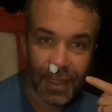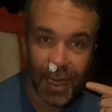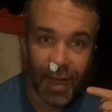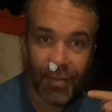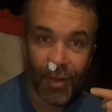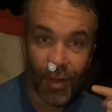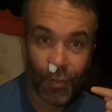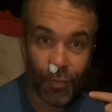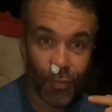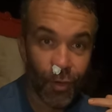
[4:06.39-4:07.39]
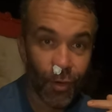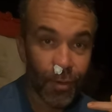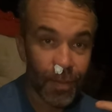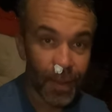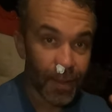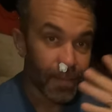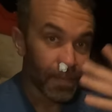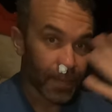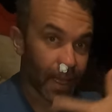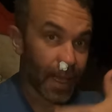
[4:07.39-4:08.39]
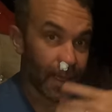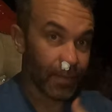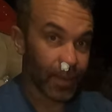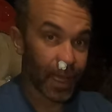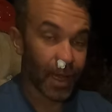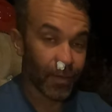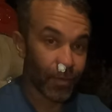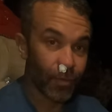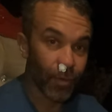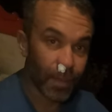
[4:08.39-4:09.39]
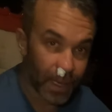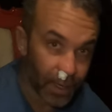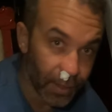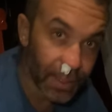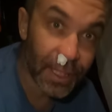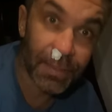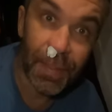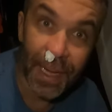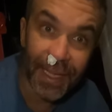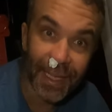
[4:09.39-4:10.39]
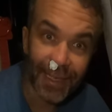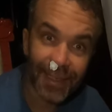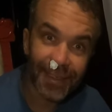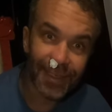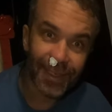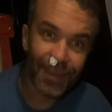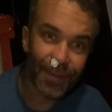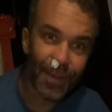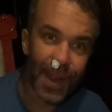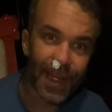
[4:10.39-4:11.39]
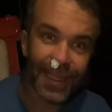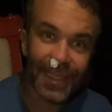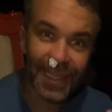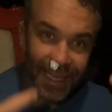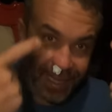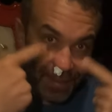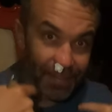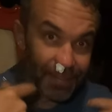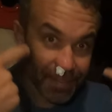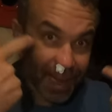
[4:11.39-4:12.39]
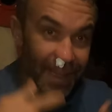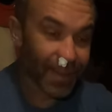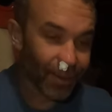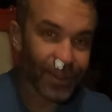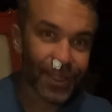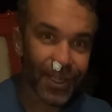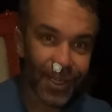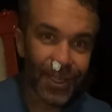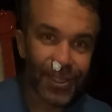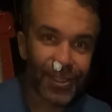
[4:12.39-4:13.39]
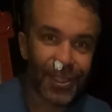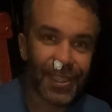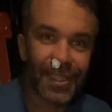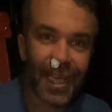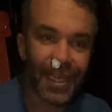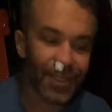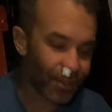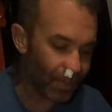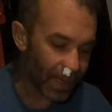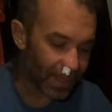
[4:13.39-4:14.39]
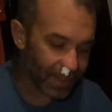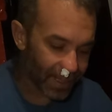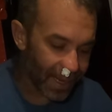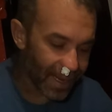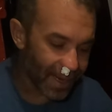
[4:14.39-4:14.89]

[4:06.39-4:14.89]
I have a flu, and when I have a flu, my nose is bleeding. So we were eating, and my nose just started to bleed.